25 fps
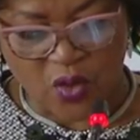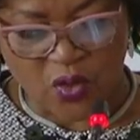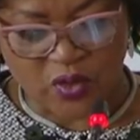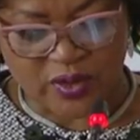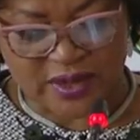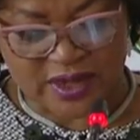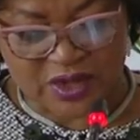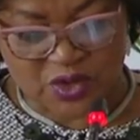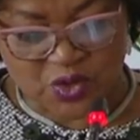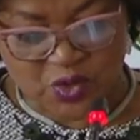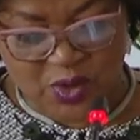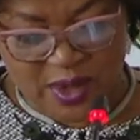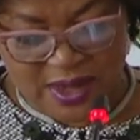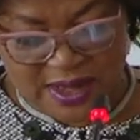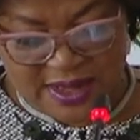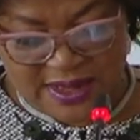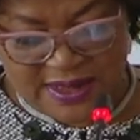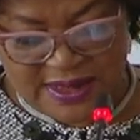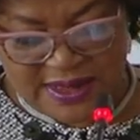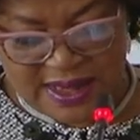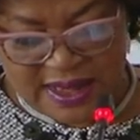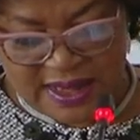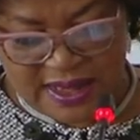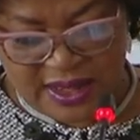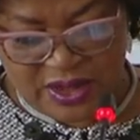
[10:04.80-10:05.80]
On the
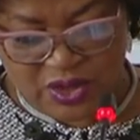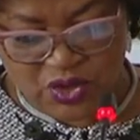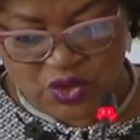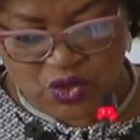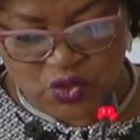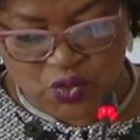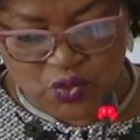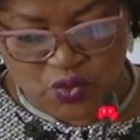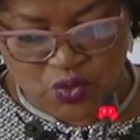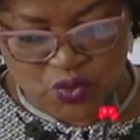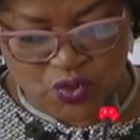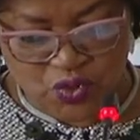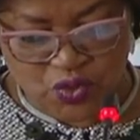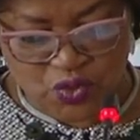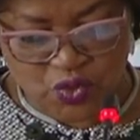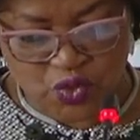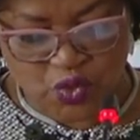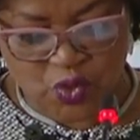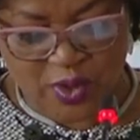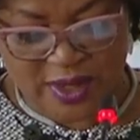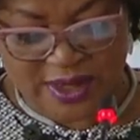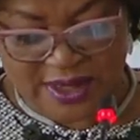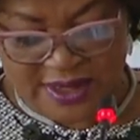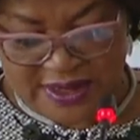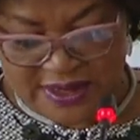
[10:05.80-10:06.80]
22nd June
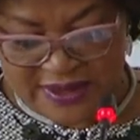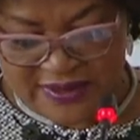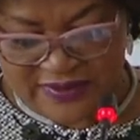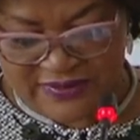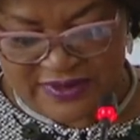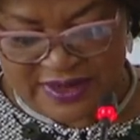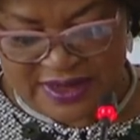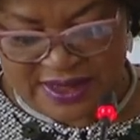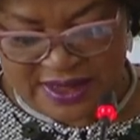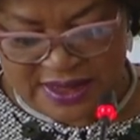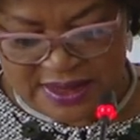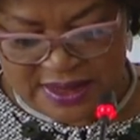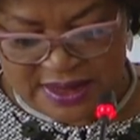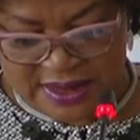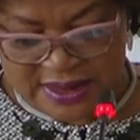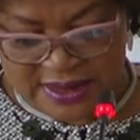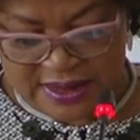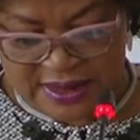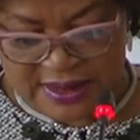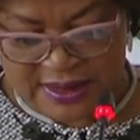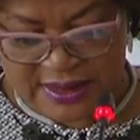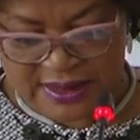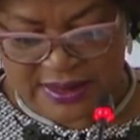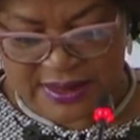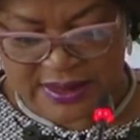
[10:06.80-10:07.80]
2017,
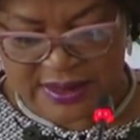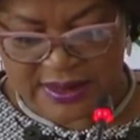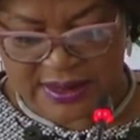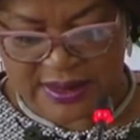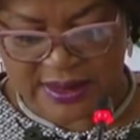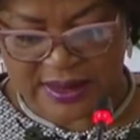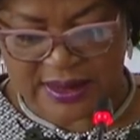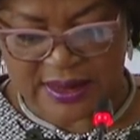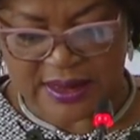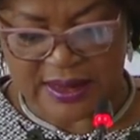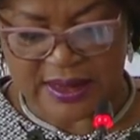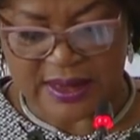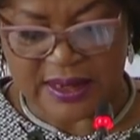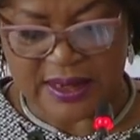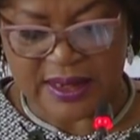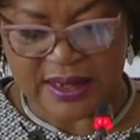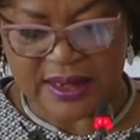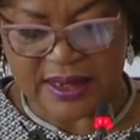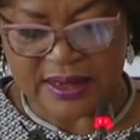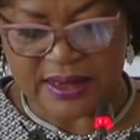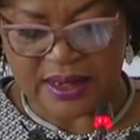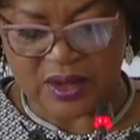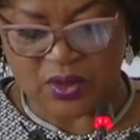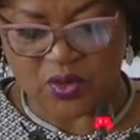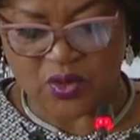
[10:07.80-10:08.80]

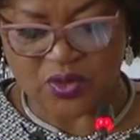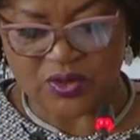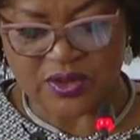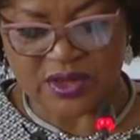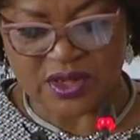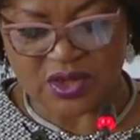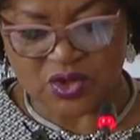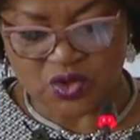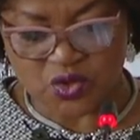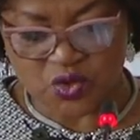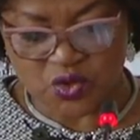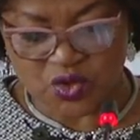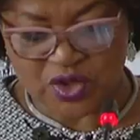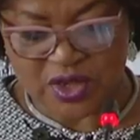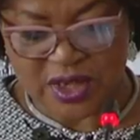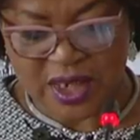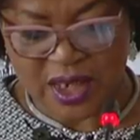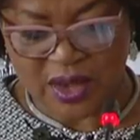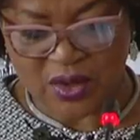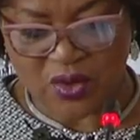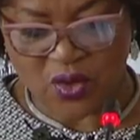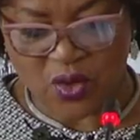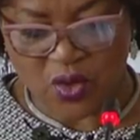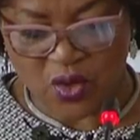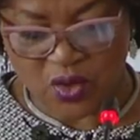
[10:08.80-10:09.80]
the
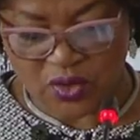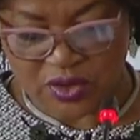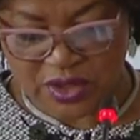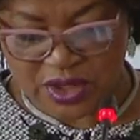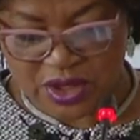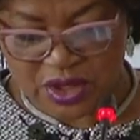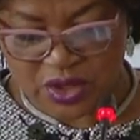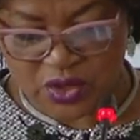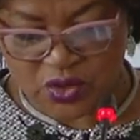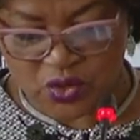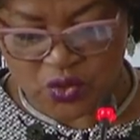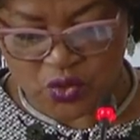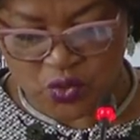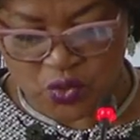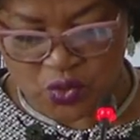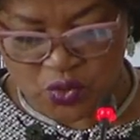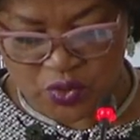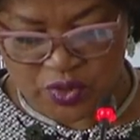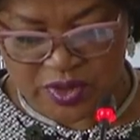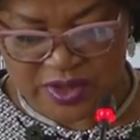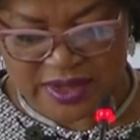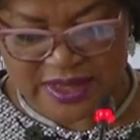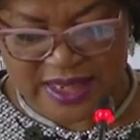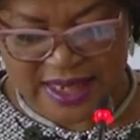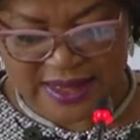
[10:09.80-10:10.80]
Constitutional Court
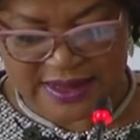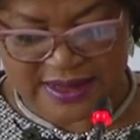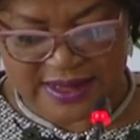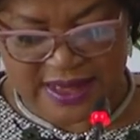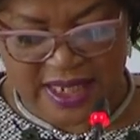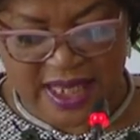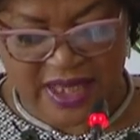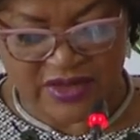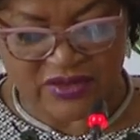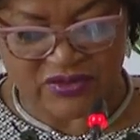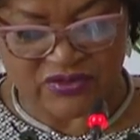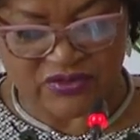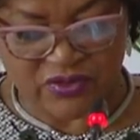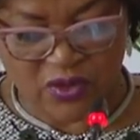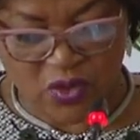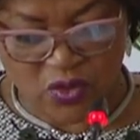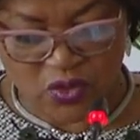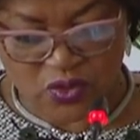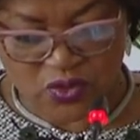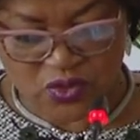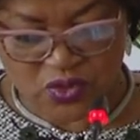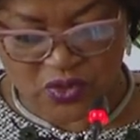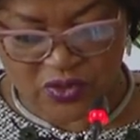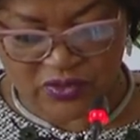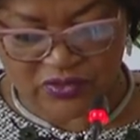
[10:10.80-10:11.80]
ruled that a
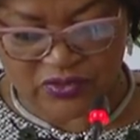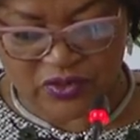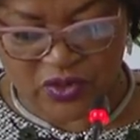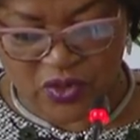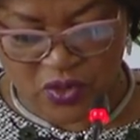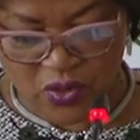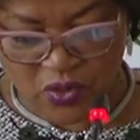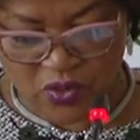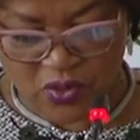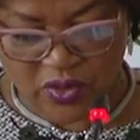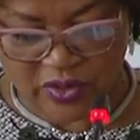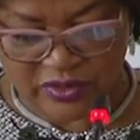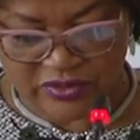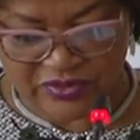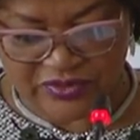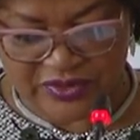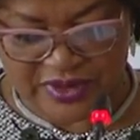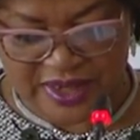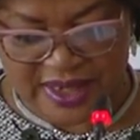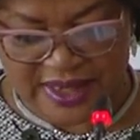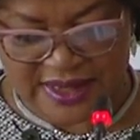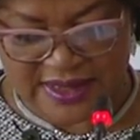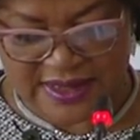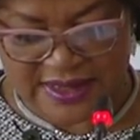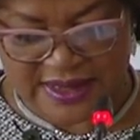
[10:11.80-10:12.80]
vote of no
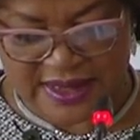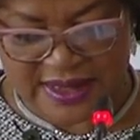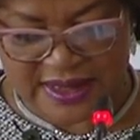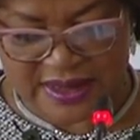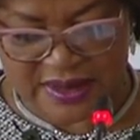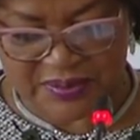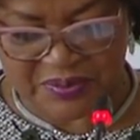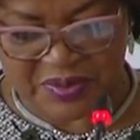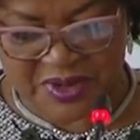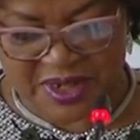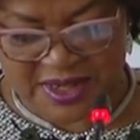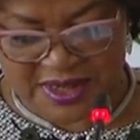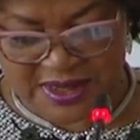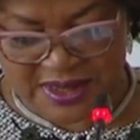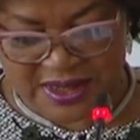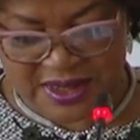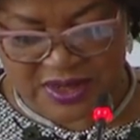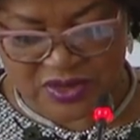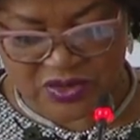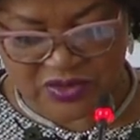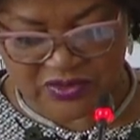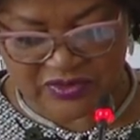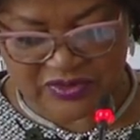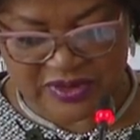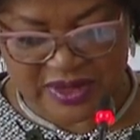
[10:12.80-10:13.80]
confidence in the
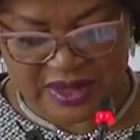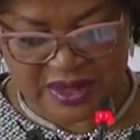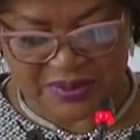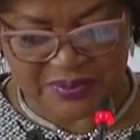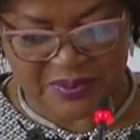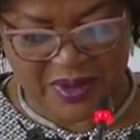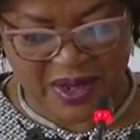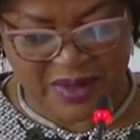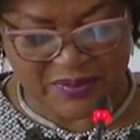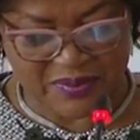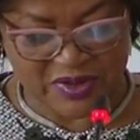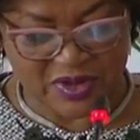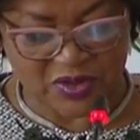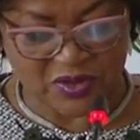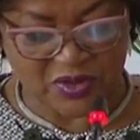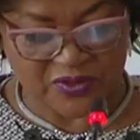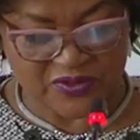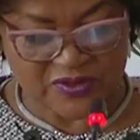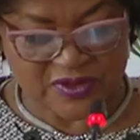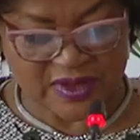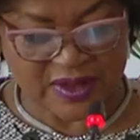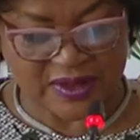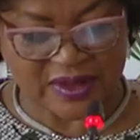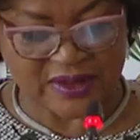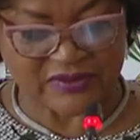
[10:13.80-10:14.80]
President of the Republic of
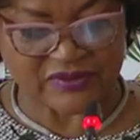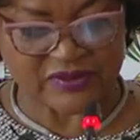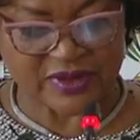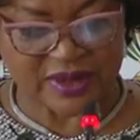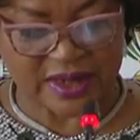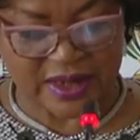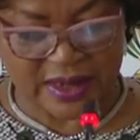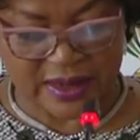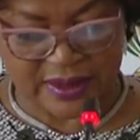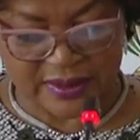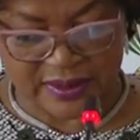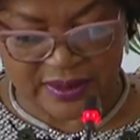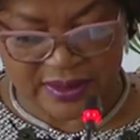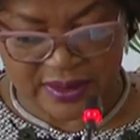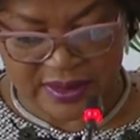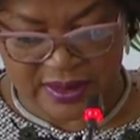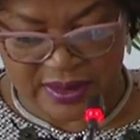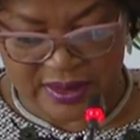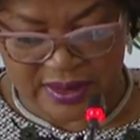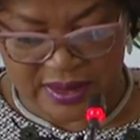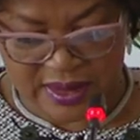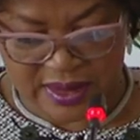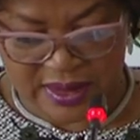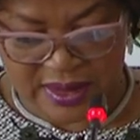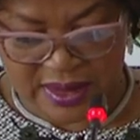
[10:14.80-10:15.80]
South Africa
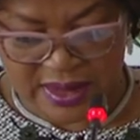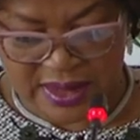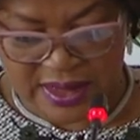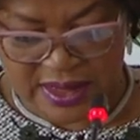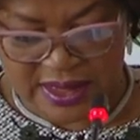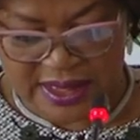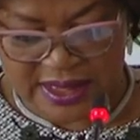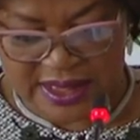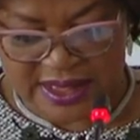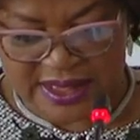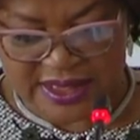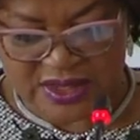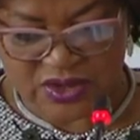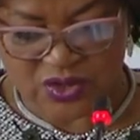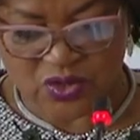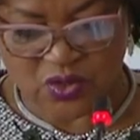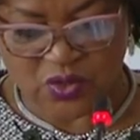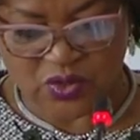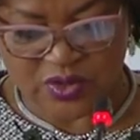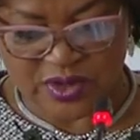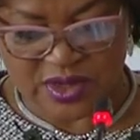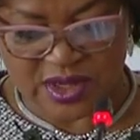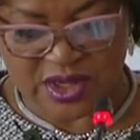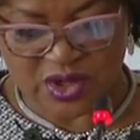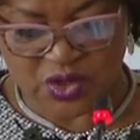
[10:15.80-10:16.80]
is
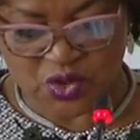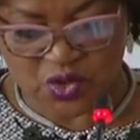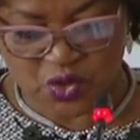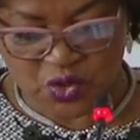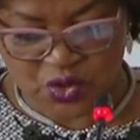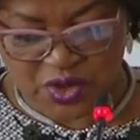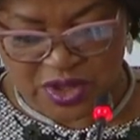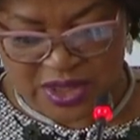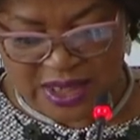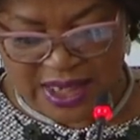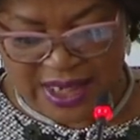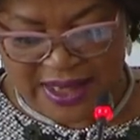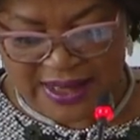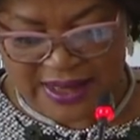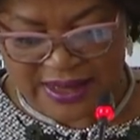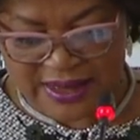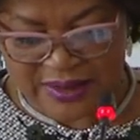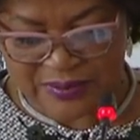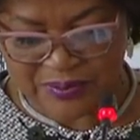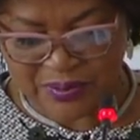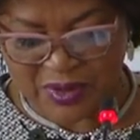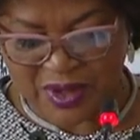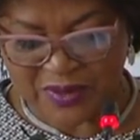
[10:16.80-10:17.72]
constitutionally